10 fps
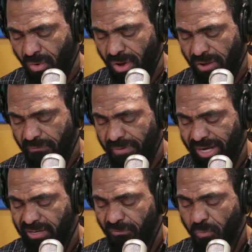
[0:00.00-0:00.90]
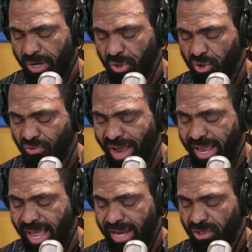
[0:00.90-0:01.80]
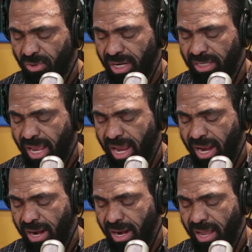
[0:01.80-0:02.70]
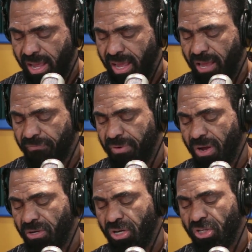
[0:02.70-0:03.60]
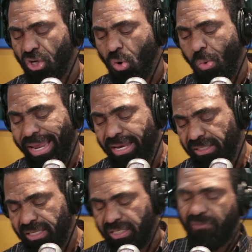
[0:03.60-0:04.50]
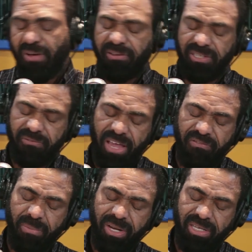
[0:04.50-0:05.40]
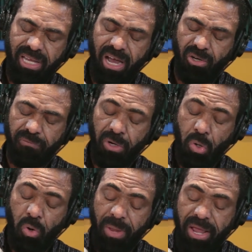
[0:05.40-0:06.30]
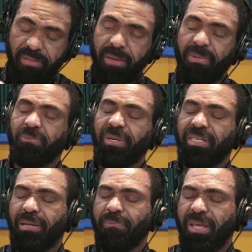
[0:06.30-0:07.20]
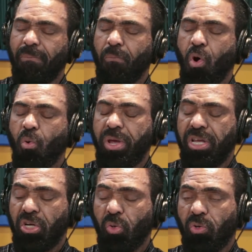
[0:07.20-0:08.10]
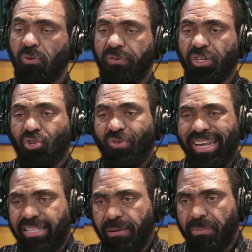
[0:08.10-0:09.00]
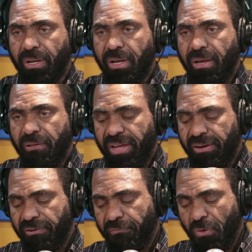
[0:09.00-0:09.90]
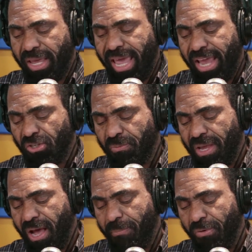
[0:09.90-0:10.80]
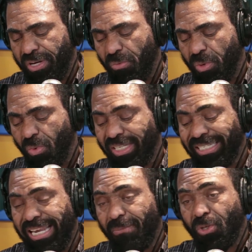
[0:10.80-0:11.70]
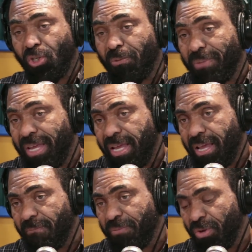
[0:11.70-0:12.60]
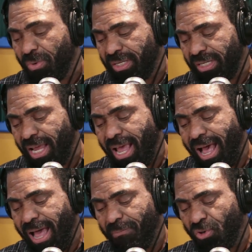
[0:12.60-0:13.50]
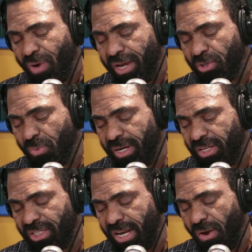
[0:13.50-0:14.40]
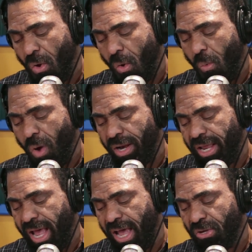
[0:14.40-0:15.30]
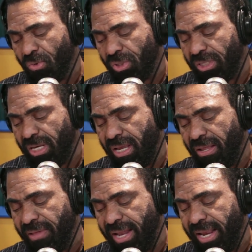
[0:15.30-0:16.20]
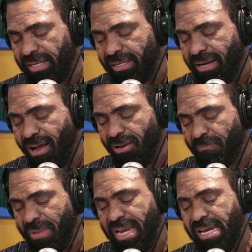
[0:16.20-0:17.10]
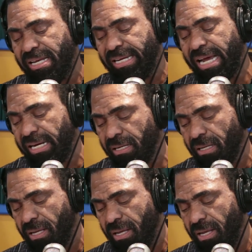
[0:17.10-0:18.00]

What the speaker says: a more effective way to track, isolate, and if not squeeze the survivability out of a group, there must be something more we can do to frustrate them than for gangs to be operating with what seems to be impunity. I'm trying to understand, what are you seeing that is not being done?